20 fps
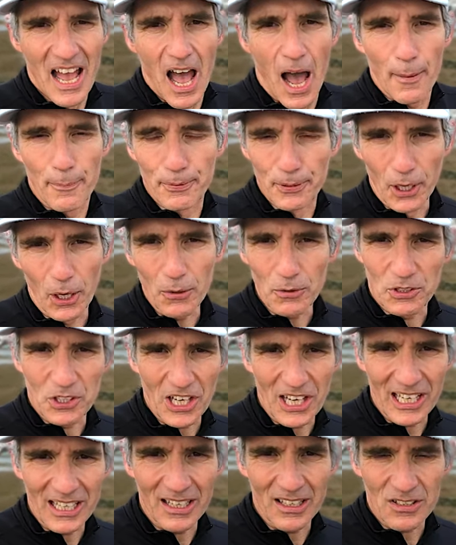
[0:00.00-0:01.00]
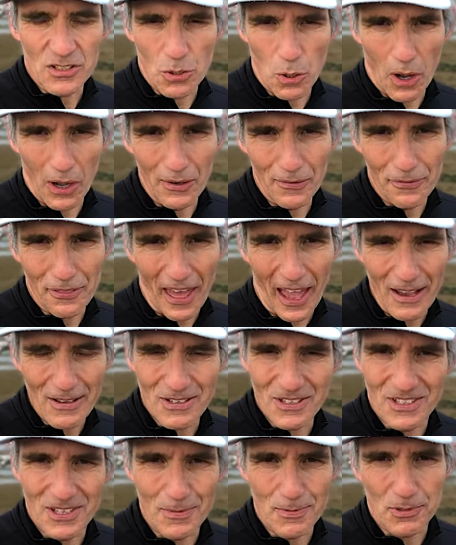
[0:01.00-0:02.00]
Approaching
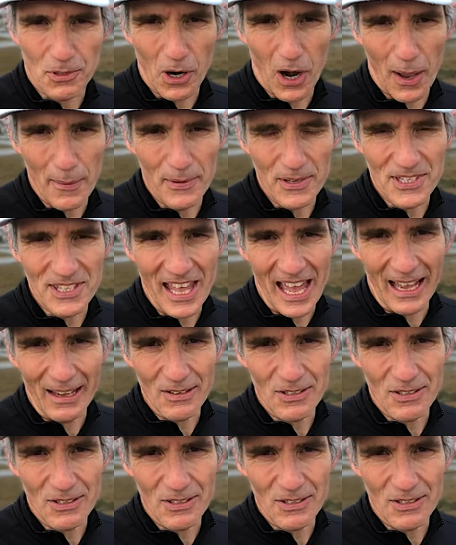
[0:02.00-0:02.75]
12,000 subscribers now,